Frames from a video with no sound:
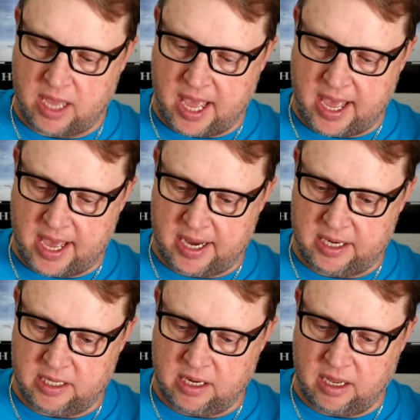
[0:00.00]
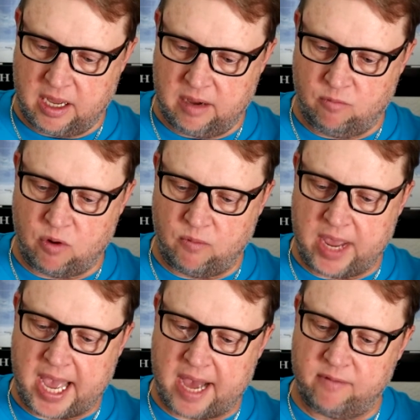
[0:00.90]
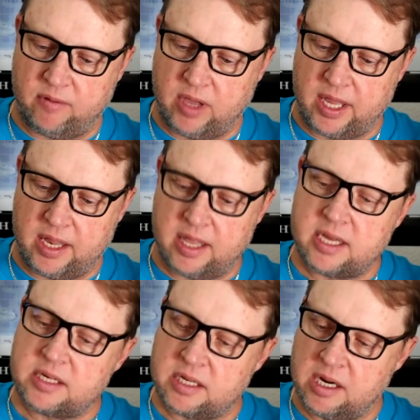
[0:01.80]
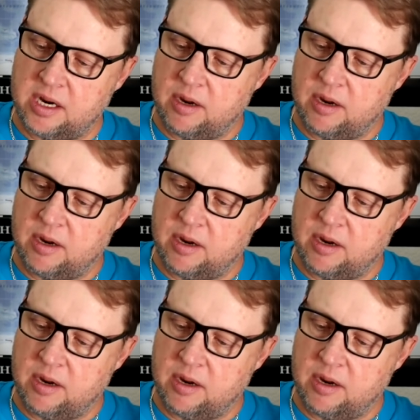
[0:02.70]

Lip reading: And what we have in this